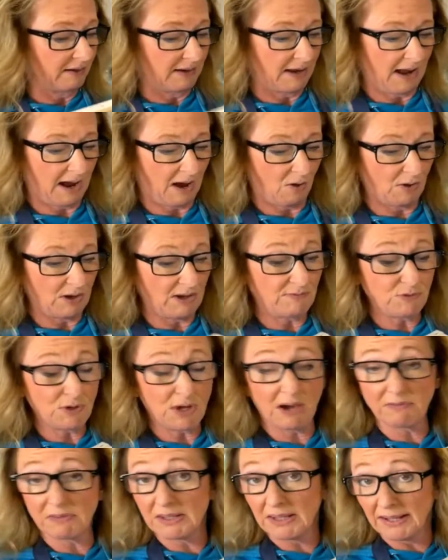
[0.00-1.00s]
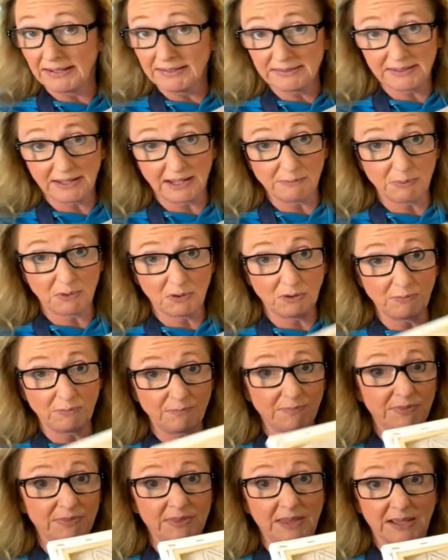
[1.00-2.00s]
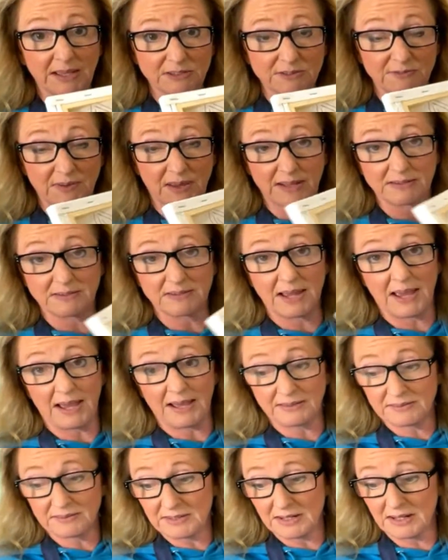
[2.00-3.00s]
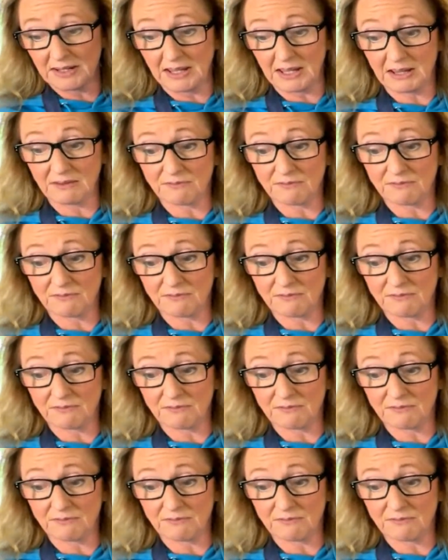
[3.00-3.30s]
Now, if you have a light table, that's fantastic.